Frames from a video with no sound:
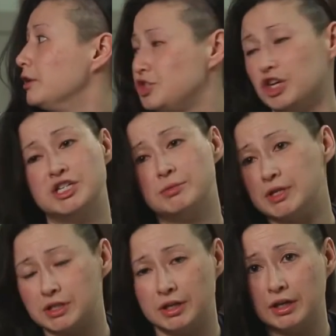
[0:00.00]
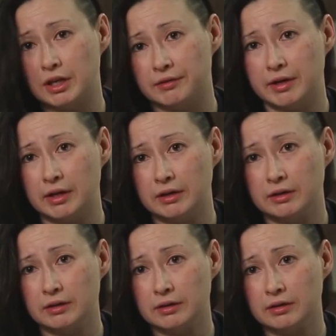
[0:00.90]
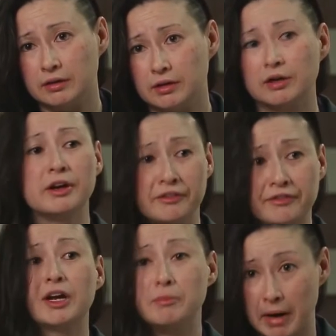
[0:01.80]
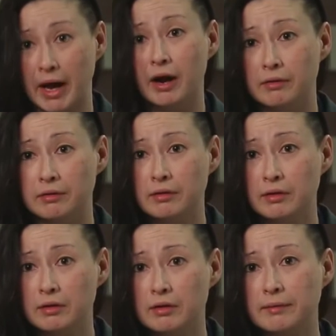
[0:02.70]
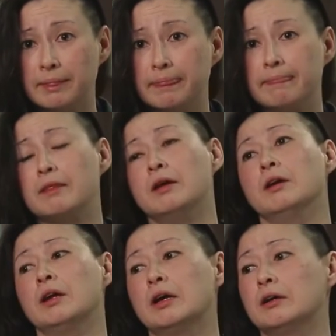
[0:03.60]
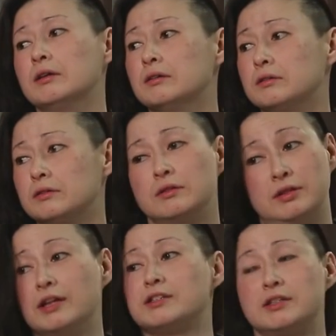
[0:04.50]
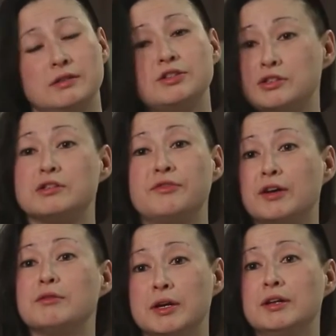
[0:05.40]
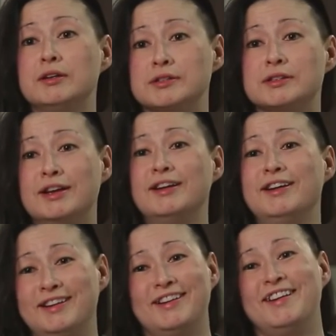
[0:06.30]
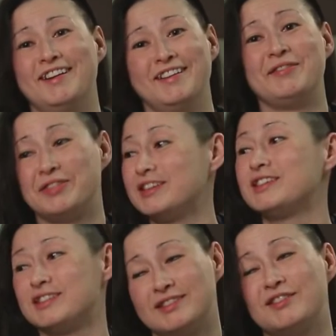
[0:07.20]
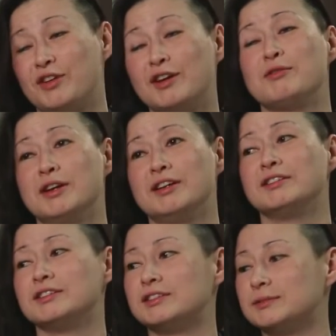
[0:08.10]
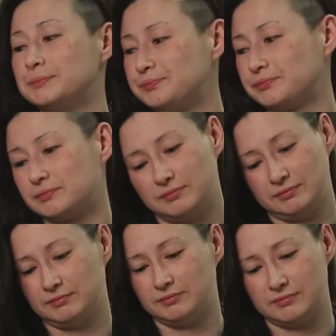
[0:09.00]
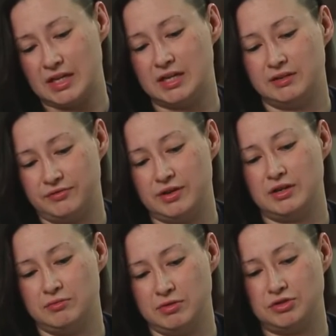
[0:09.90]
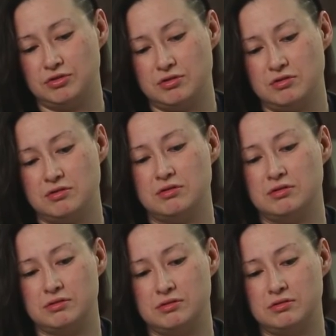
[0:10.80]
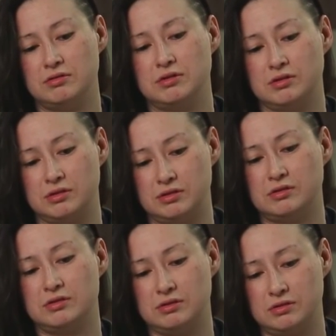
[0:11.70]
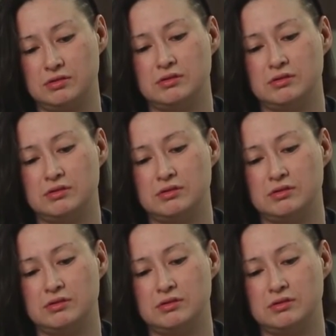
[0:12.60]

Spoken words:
judgment's gonna give in, you're gonna bow. And that's just the way it is. That's the way it is. That withdrawal is...